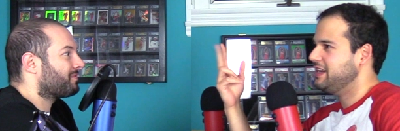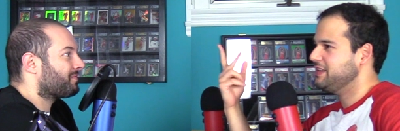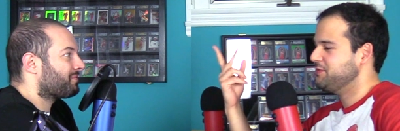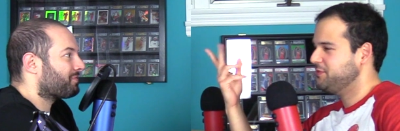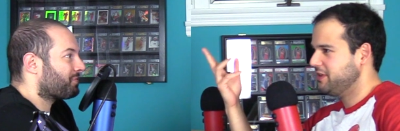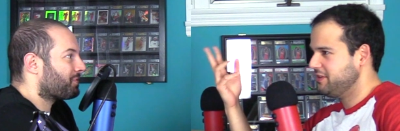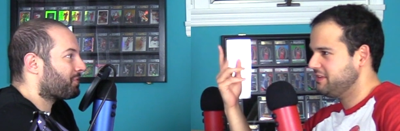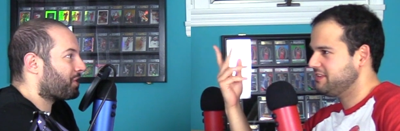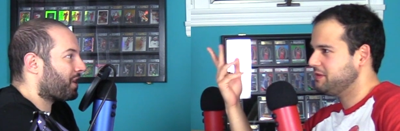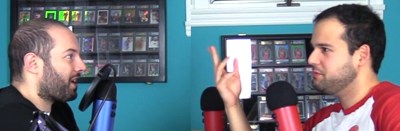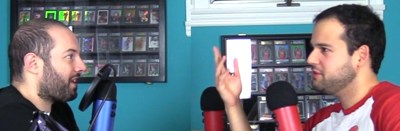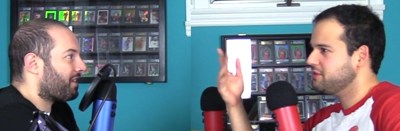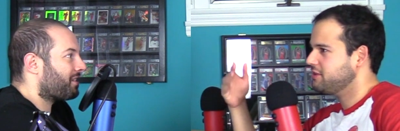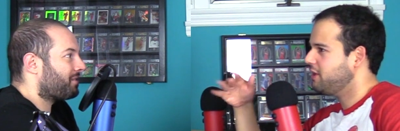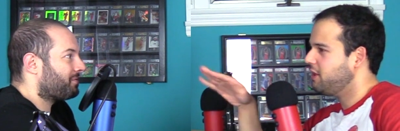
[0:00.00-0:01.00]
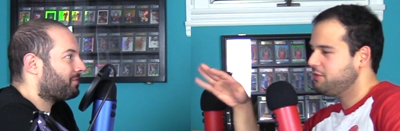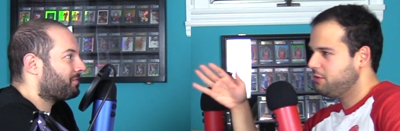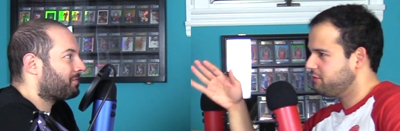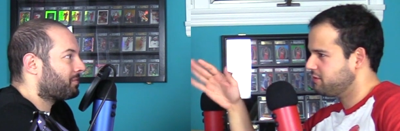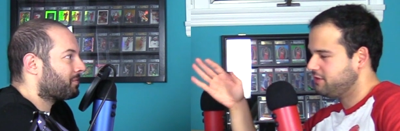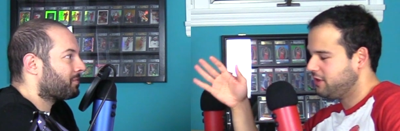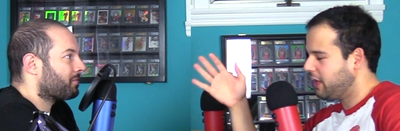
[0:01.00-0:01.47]
Speaker 1: as very similar, Together. although
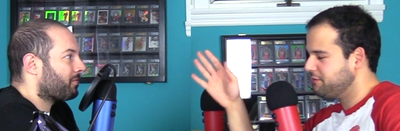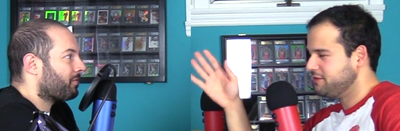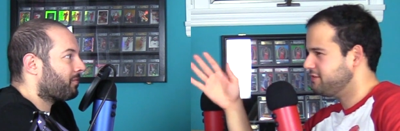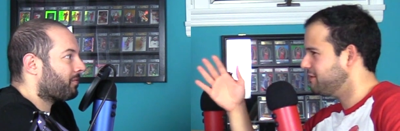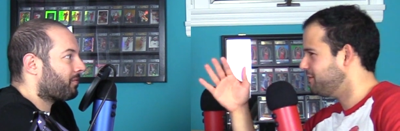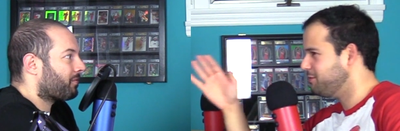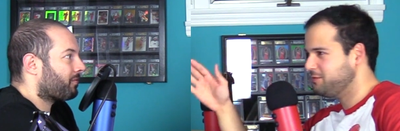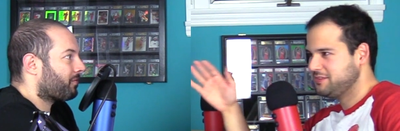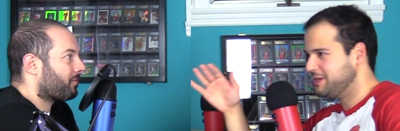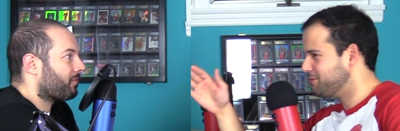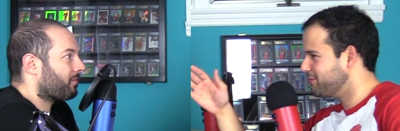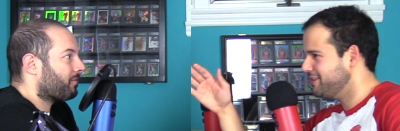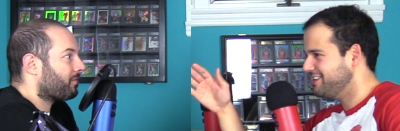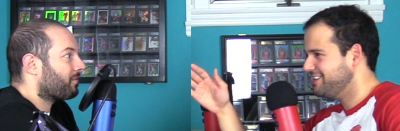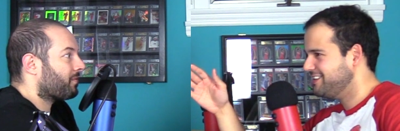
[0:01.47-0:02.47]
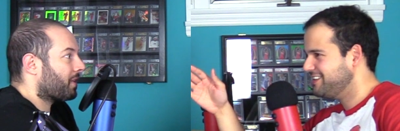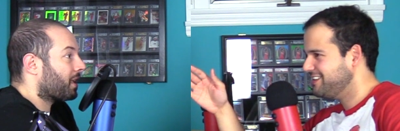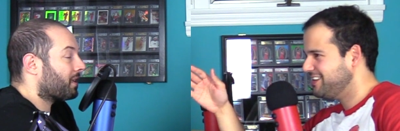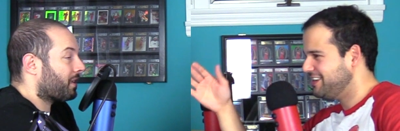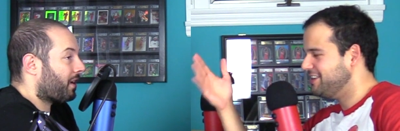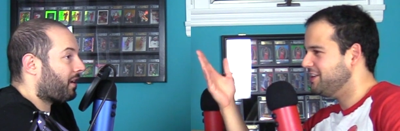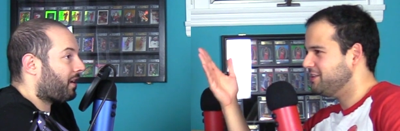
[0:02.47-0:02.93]
they're obviously two separate
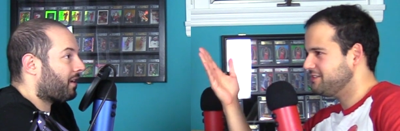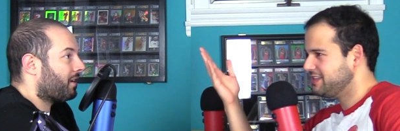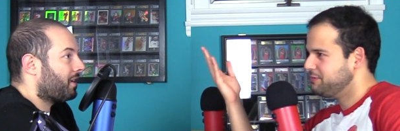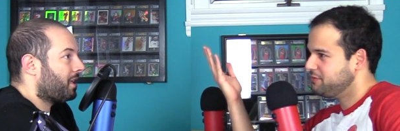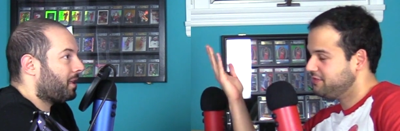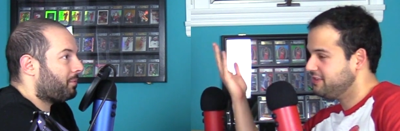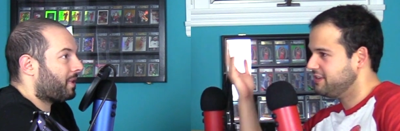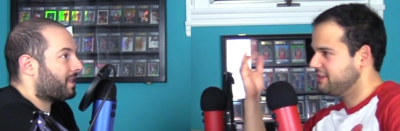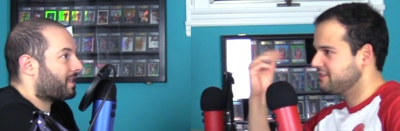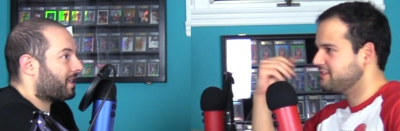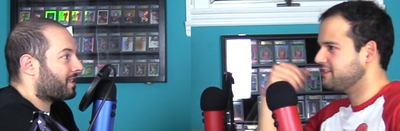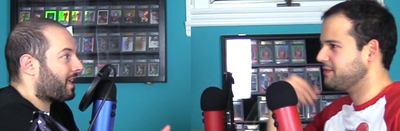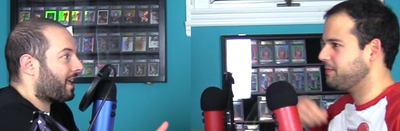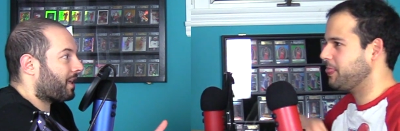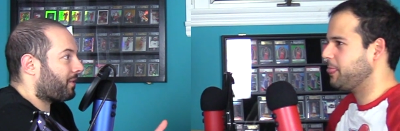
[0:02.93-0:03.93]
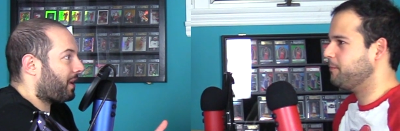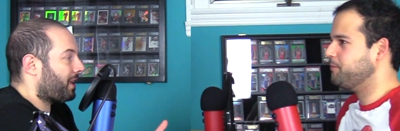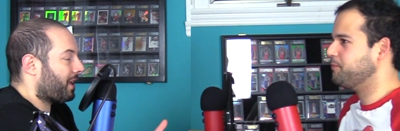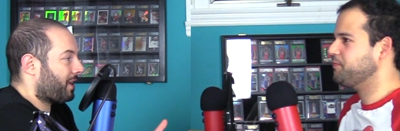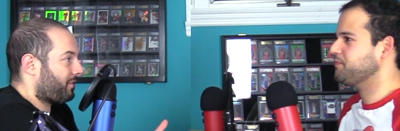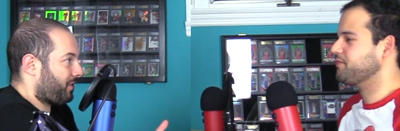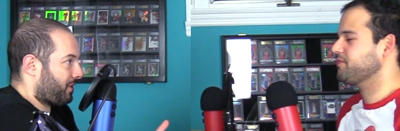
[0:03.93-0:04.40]
they you know, are. type of thing. But it's
Speaker 2: exciting, right?
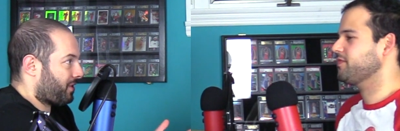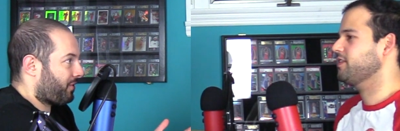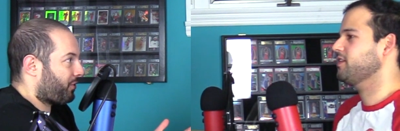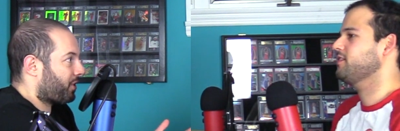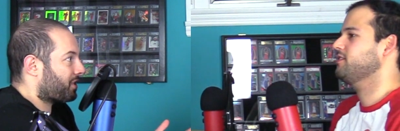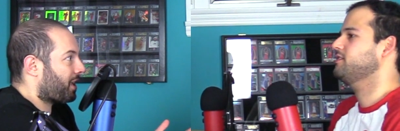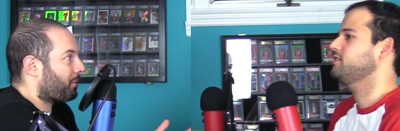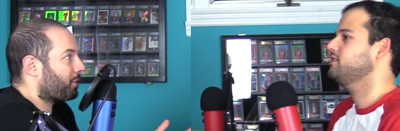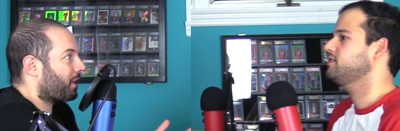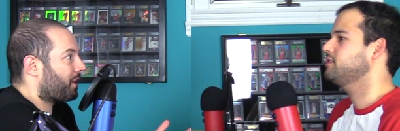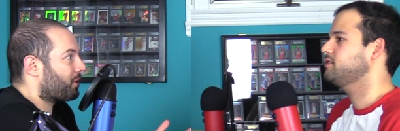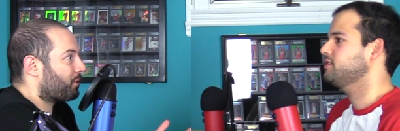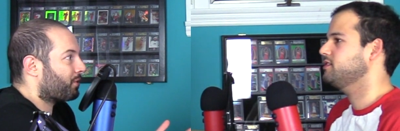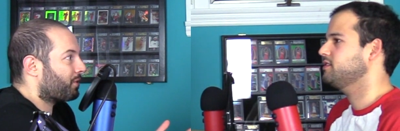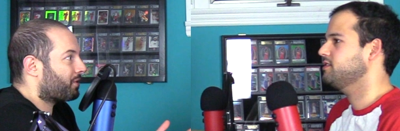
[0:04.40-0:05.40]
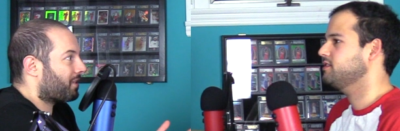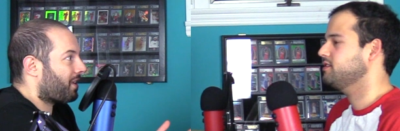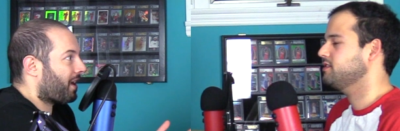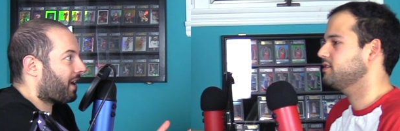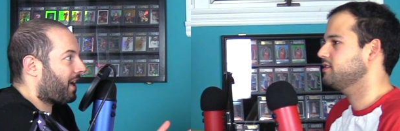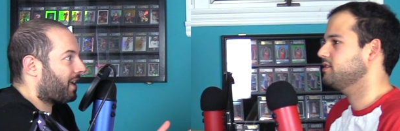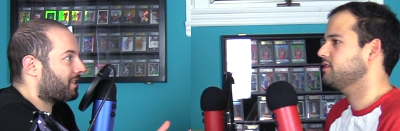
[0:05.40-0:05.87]
Like if it's the first time you get introduced to
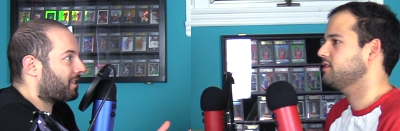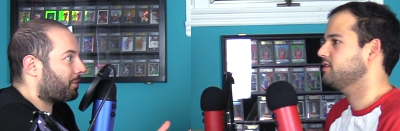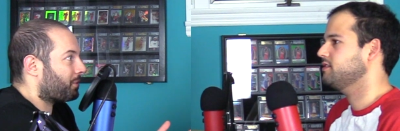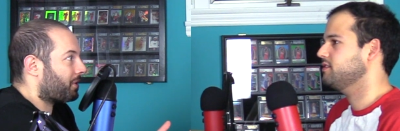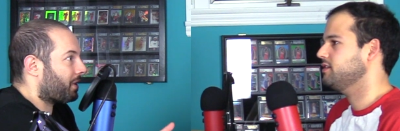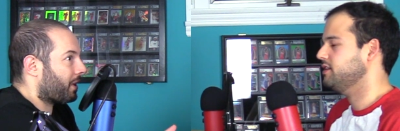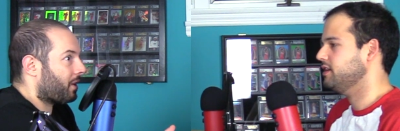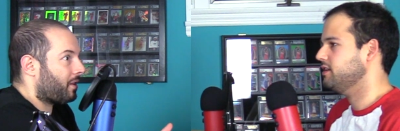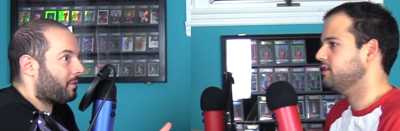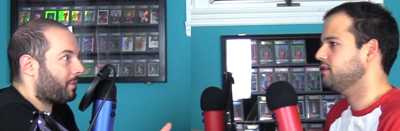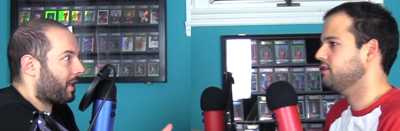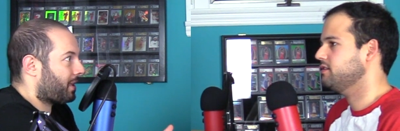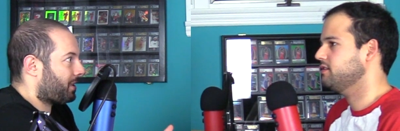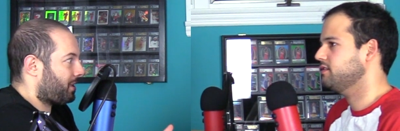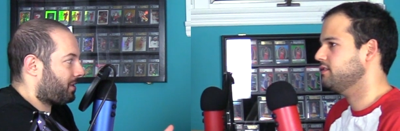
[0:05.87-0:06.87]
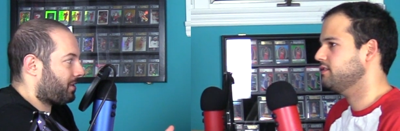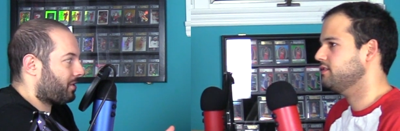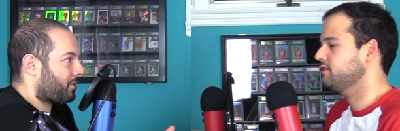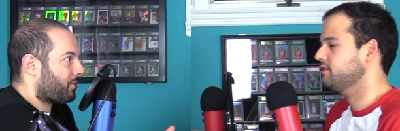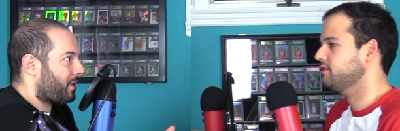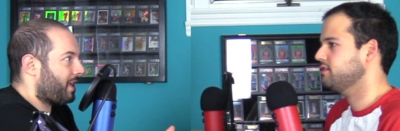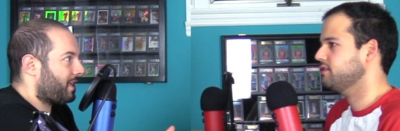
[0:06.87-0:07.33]
that concept, you're like, yeah. oh my, this
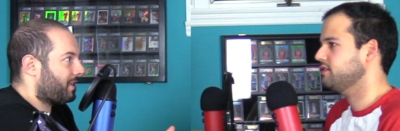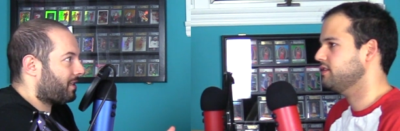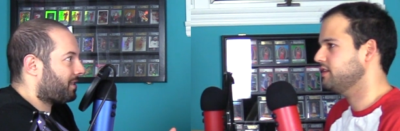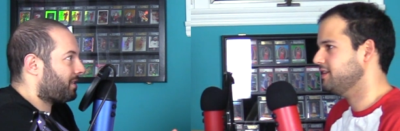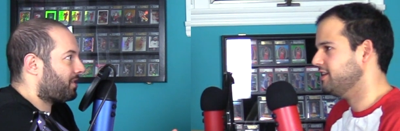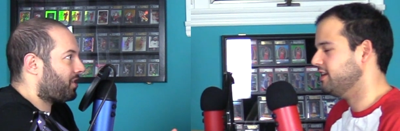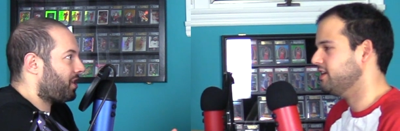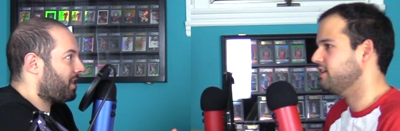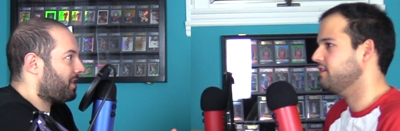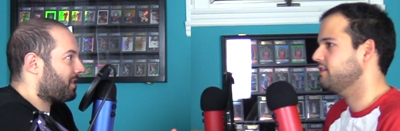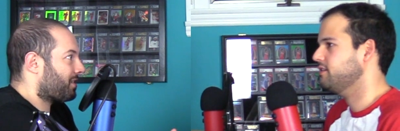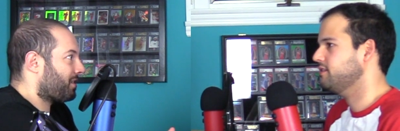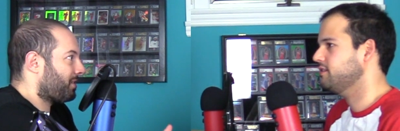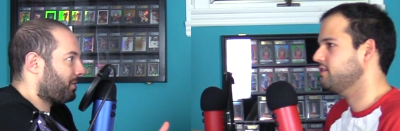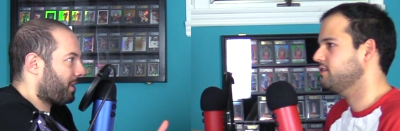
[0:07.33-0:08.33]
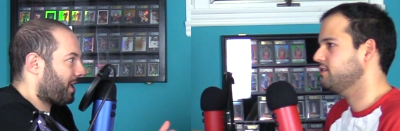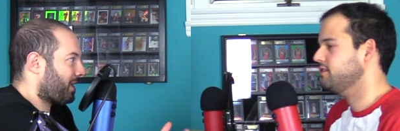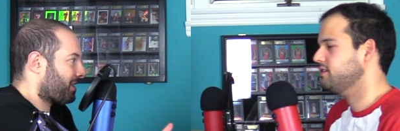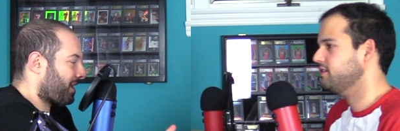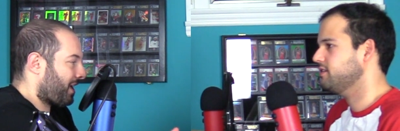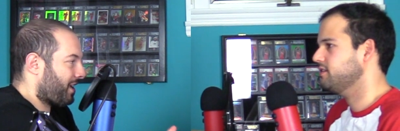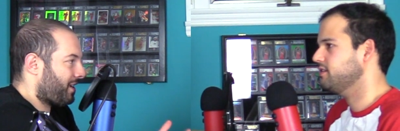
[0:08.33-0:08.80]
is great, this is yeah. genius, and you get
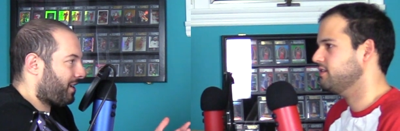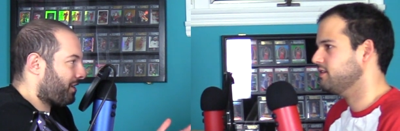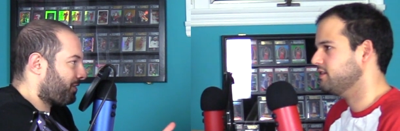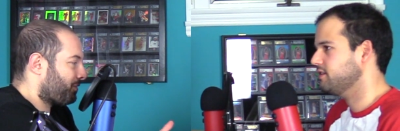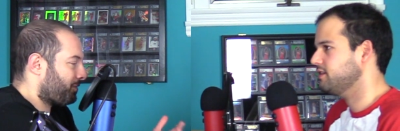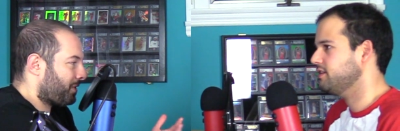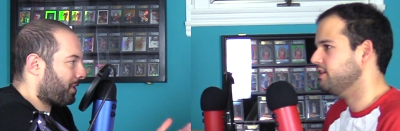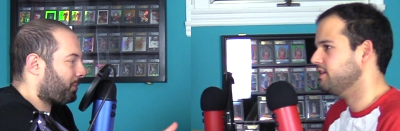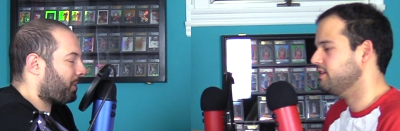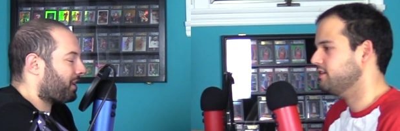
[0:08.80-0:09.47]
excited and you know yeah.